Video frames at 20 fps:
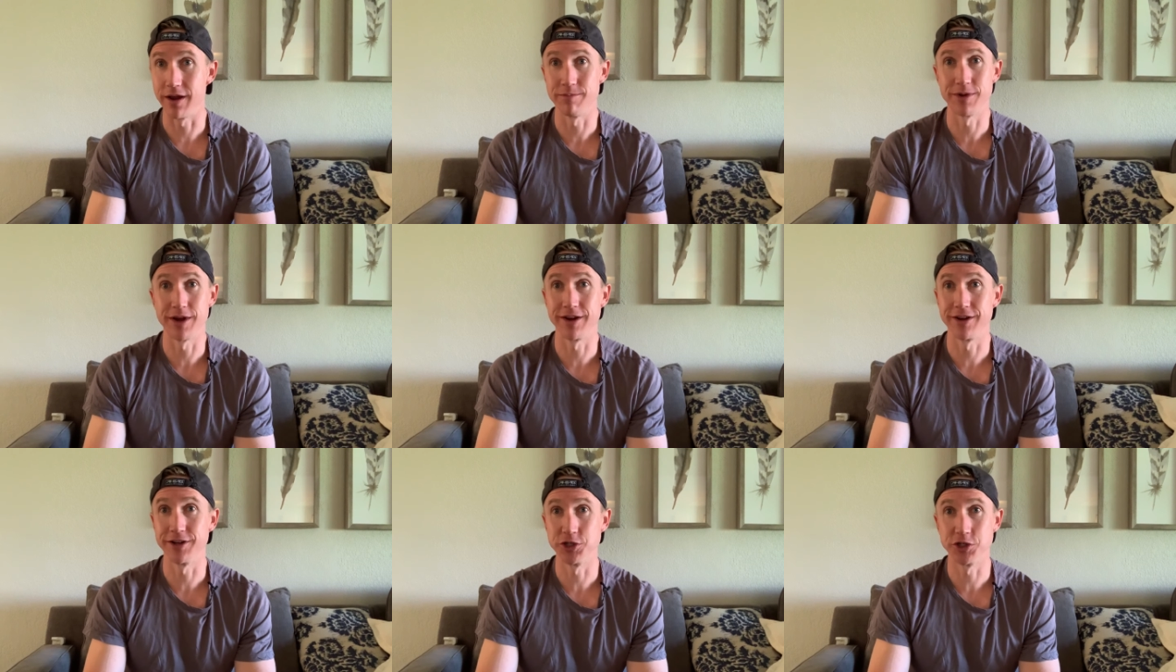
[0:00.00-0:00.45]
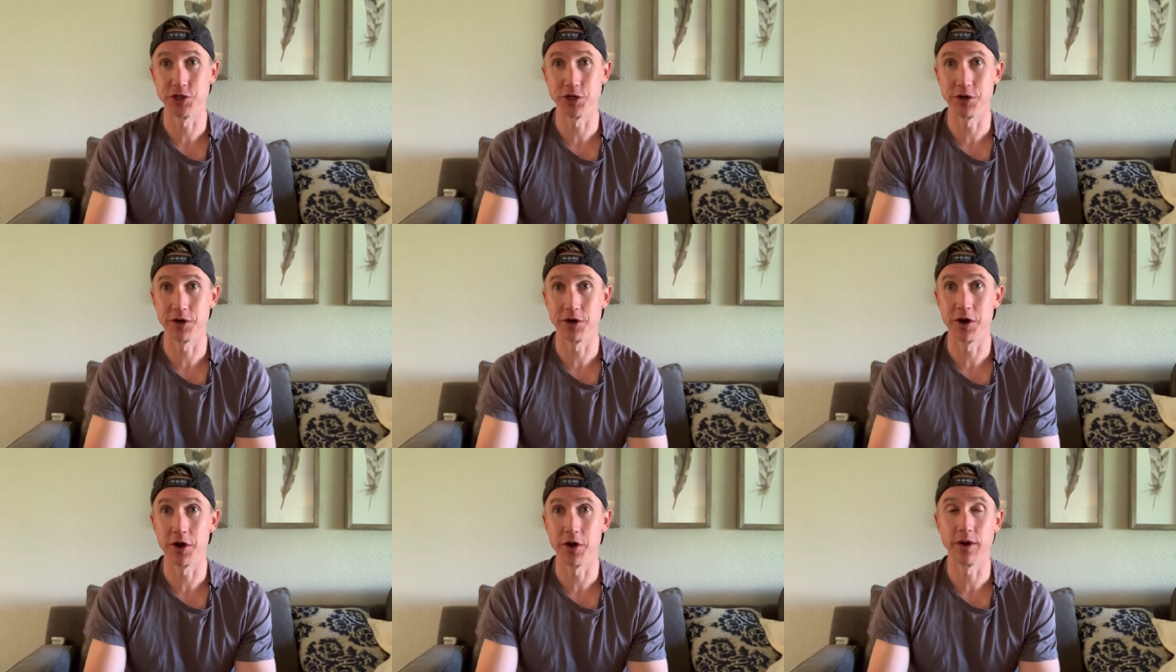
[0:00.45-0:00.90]
I'm not going to
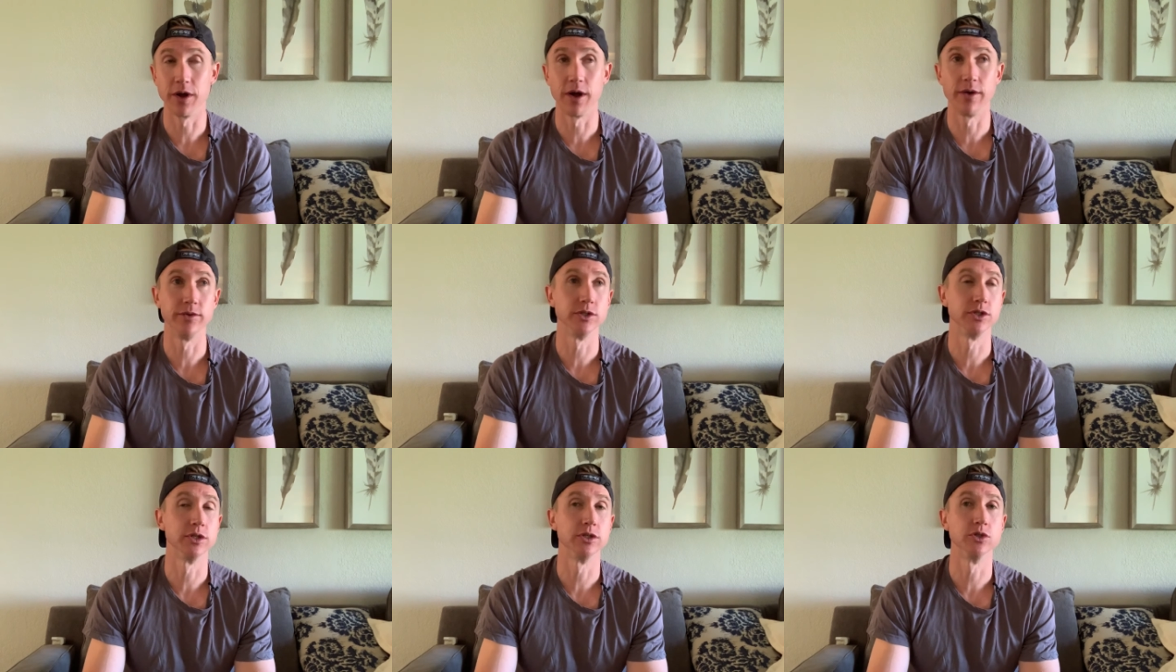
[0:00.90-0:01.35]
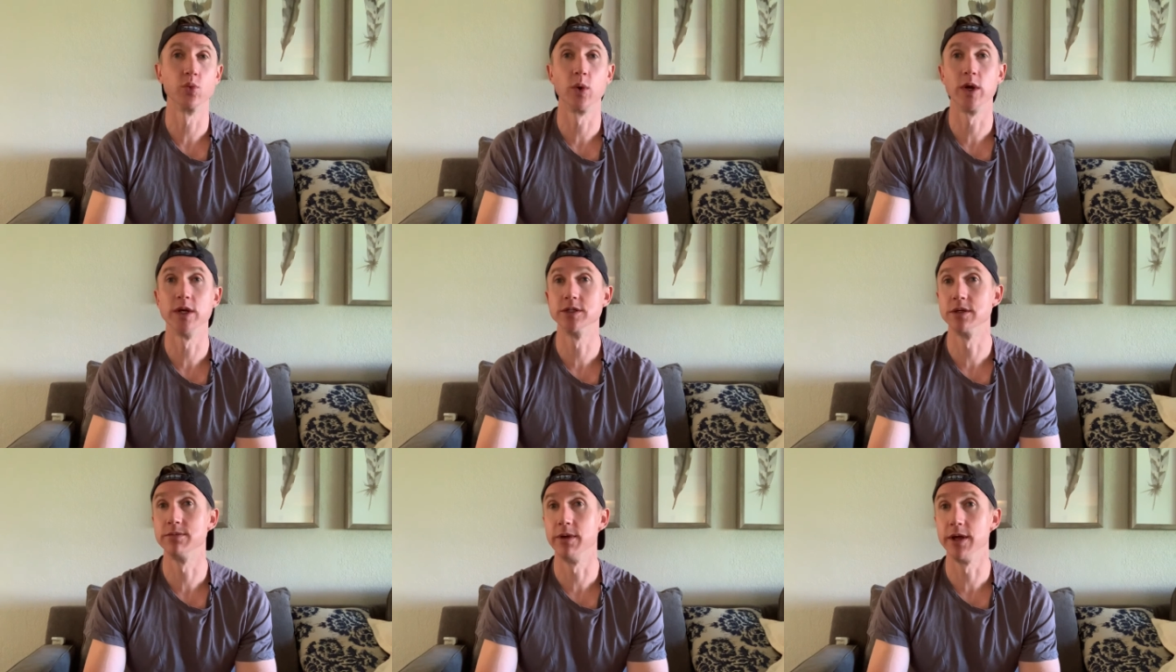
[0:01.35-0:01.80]
sugarcoat it. Obviously, there's
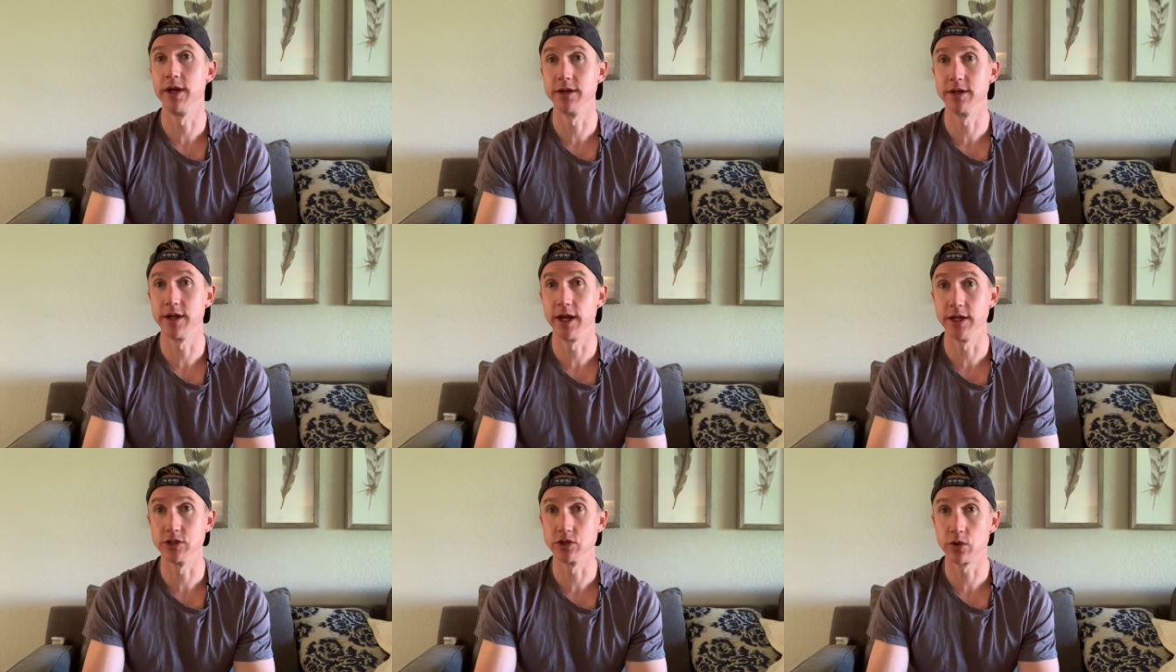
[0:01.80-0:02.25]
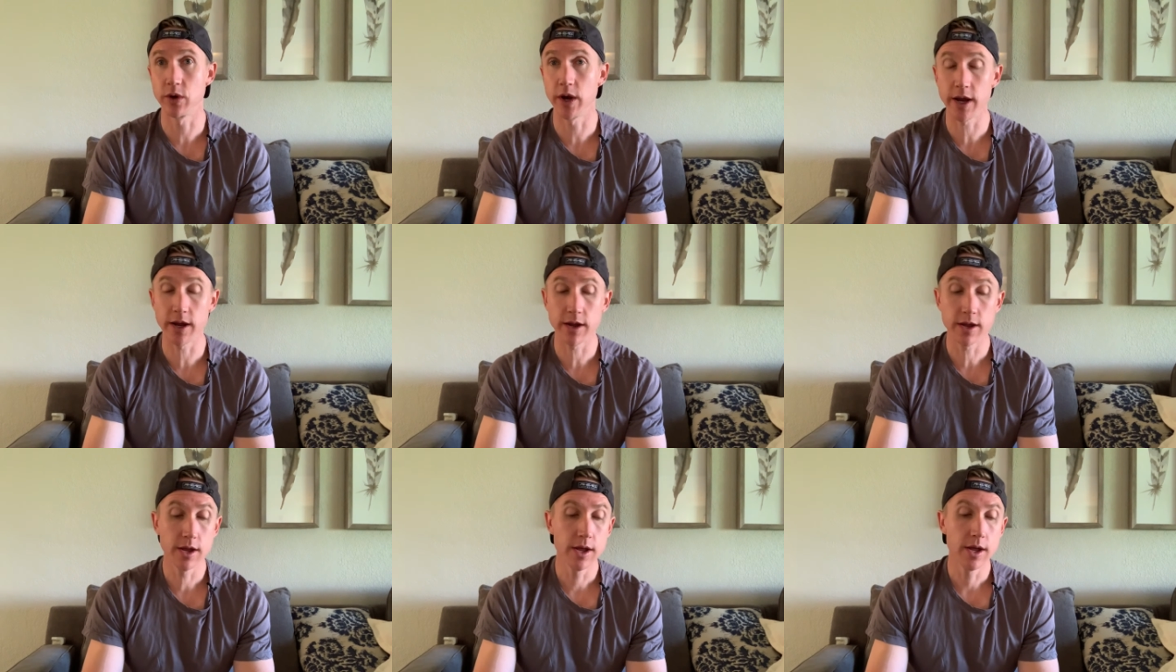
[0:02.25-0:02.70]
ways to make it taste
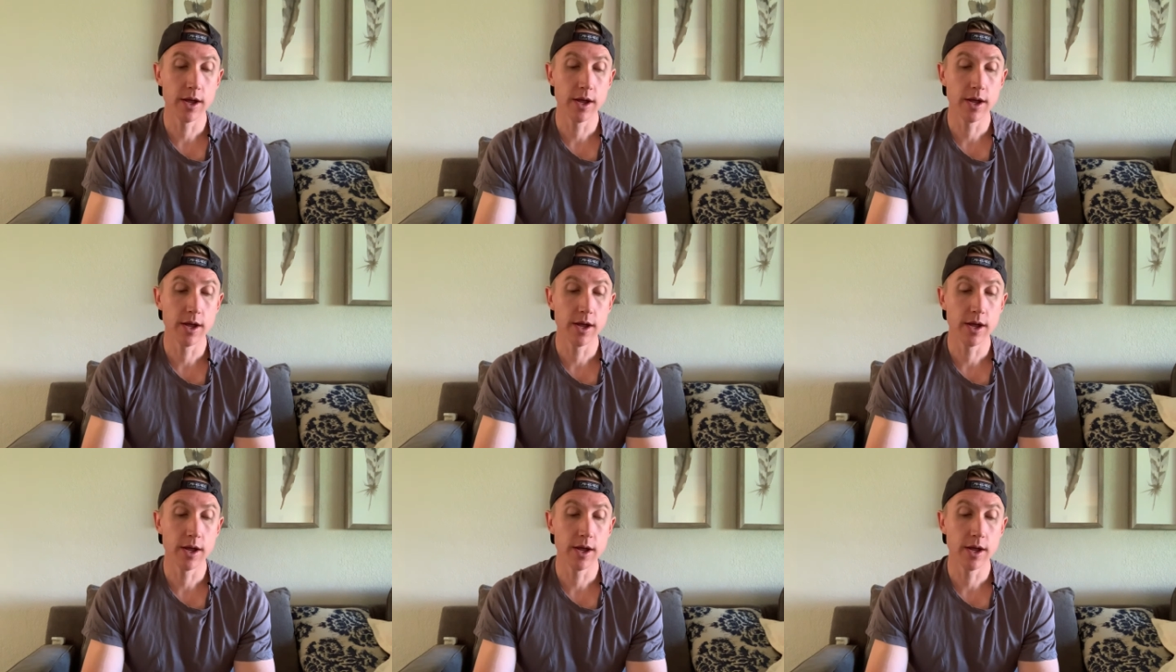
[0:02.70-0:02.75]
great.